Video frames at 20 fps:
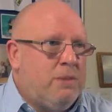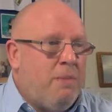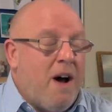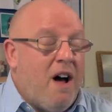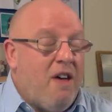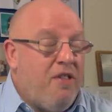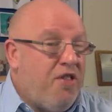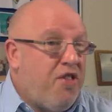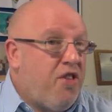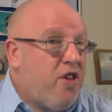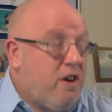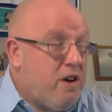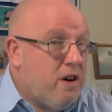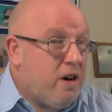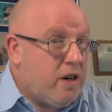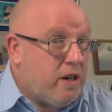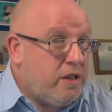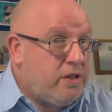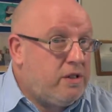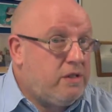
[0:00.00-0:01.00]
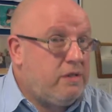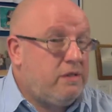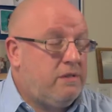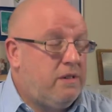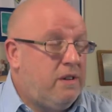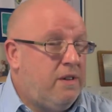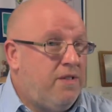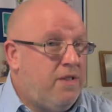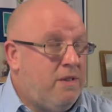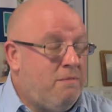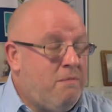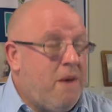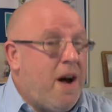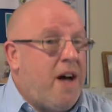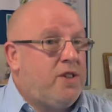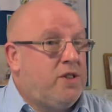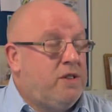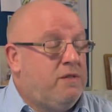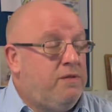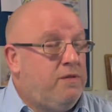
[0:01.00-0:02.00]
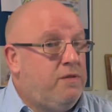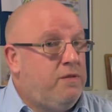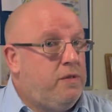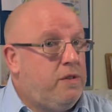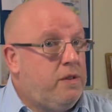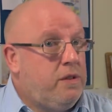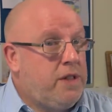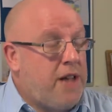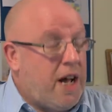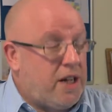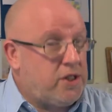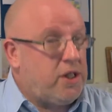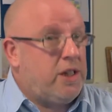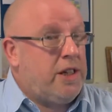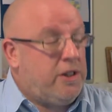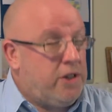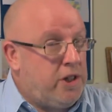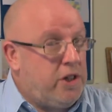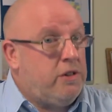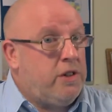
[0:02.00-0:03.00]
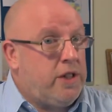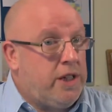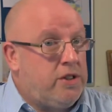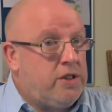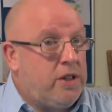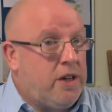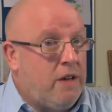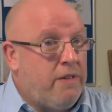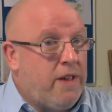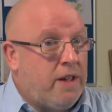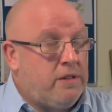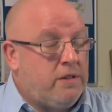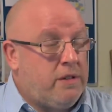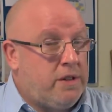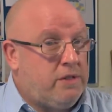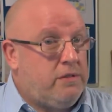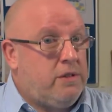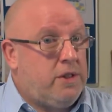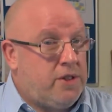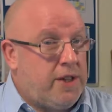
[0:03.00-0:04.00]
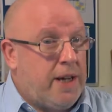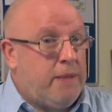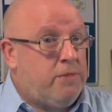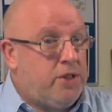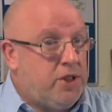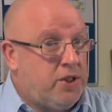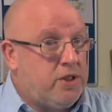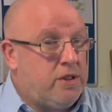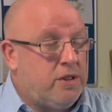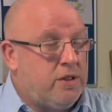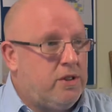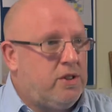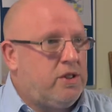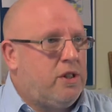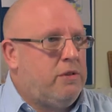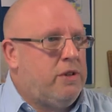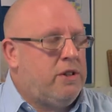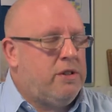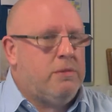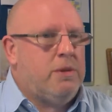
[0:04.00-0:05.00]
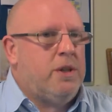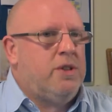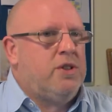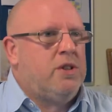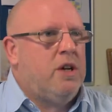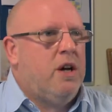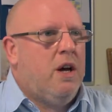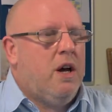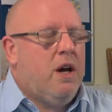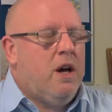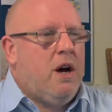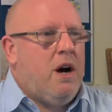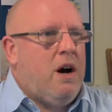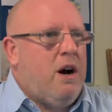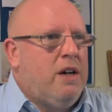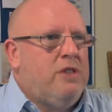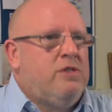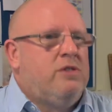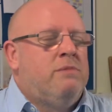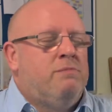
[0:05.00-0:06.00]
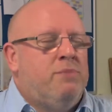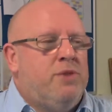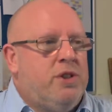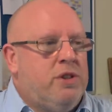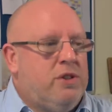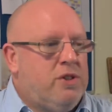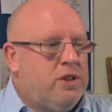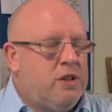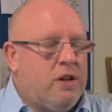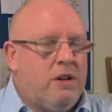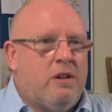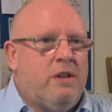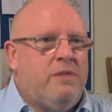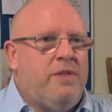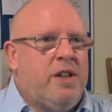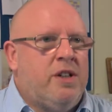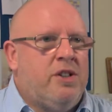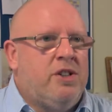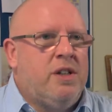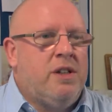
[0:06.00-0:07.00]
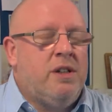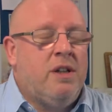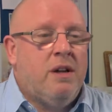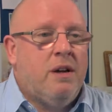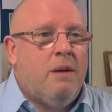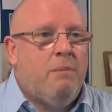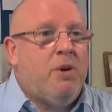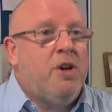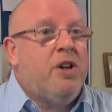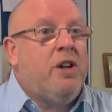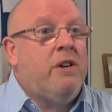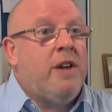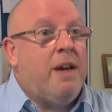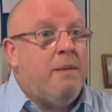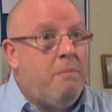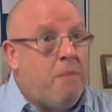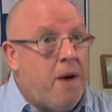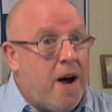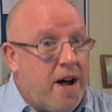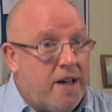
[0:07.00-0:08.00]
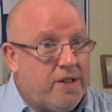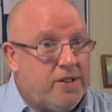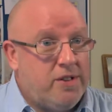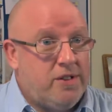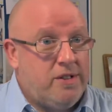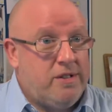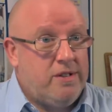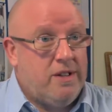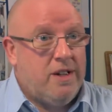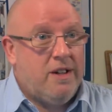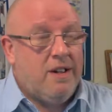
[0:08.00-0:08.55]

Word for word: about a third of the mass of gasoline that you need to go that same distance. So, in other words, hydrogen produces a lot of energy per unit mass